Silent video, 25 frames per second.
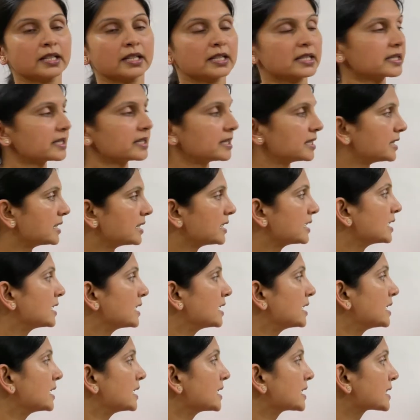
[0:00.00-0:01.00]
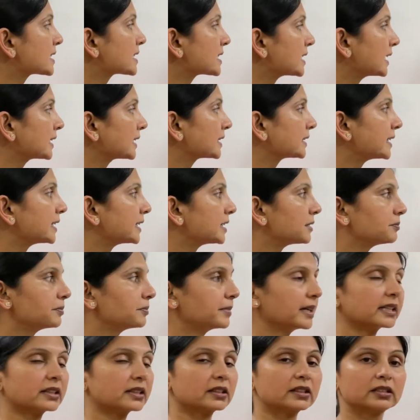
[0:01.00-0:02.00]
See, static
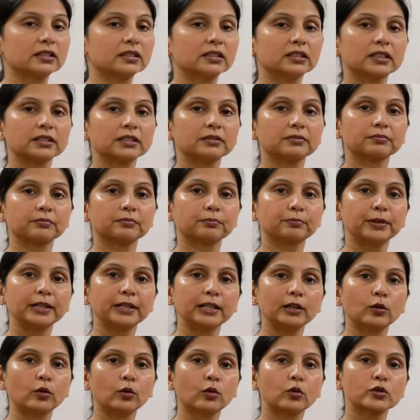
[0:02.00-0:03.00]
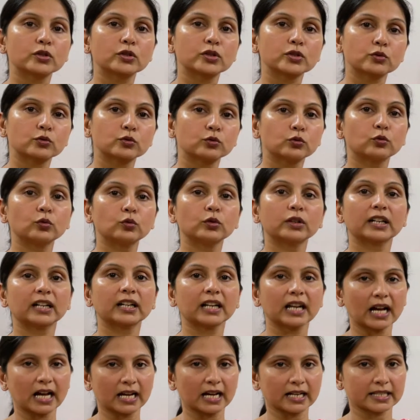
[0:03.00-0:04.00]
method belongs to
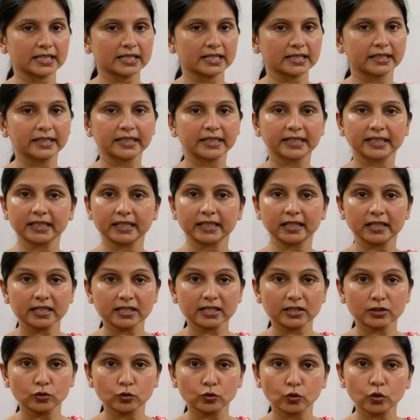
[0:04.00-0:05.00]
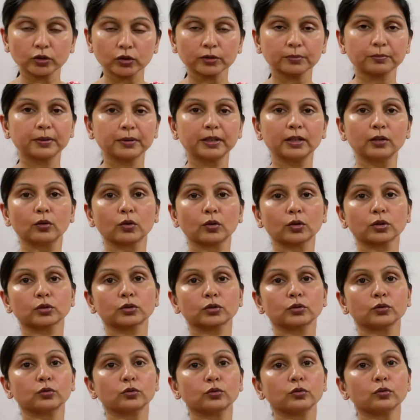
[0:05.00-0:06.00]
class. It does not
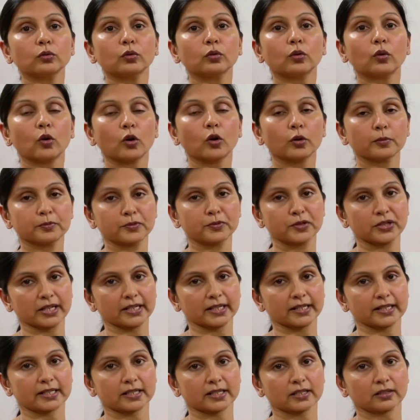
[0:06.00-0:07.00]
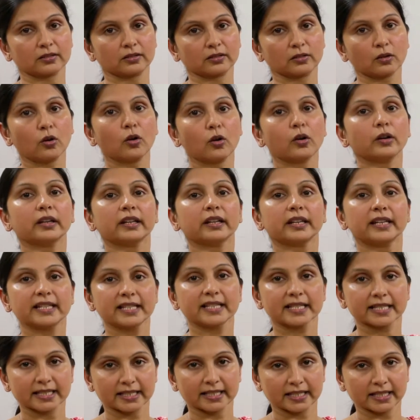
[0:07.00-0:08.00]
belong to objects or
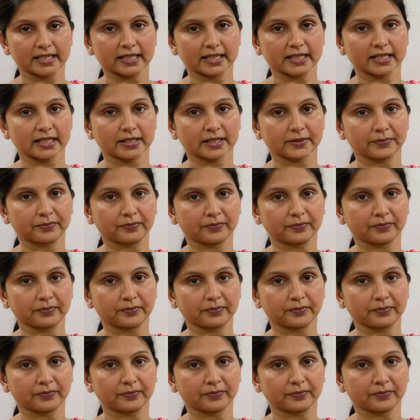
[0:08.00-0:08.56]
instance.